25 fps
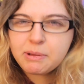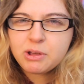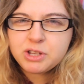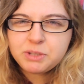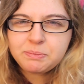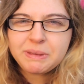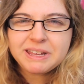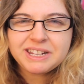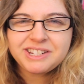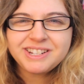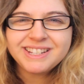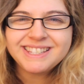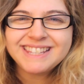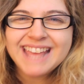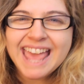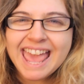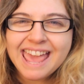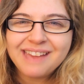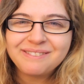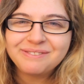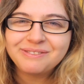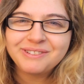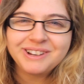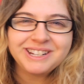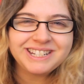post pictures
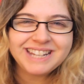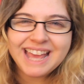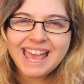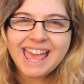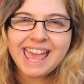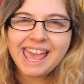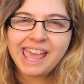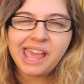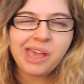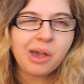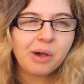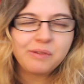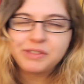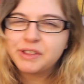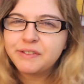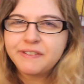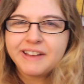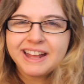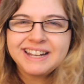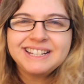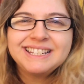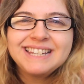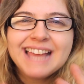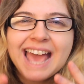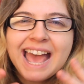every day of the
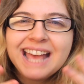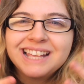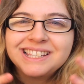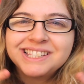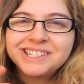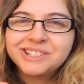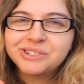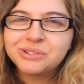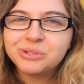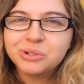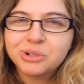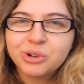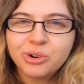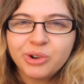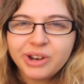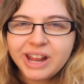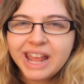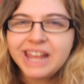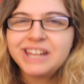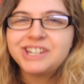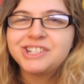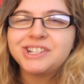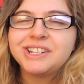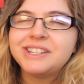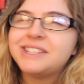fantastical
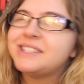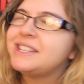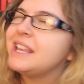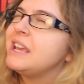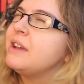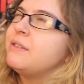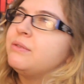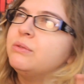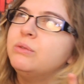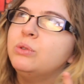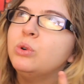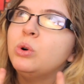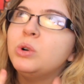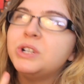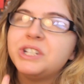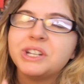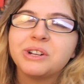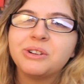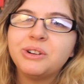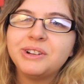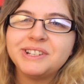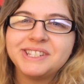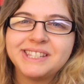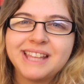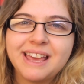creations they have wrought
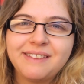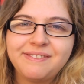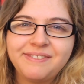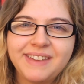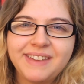across their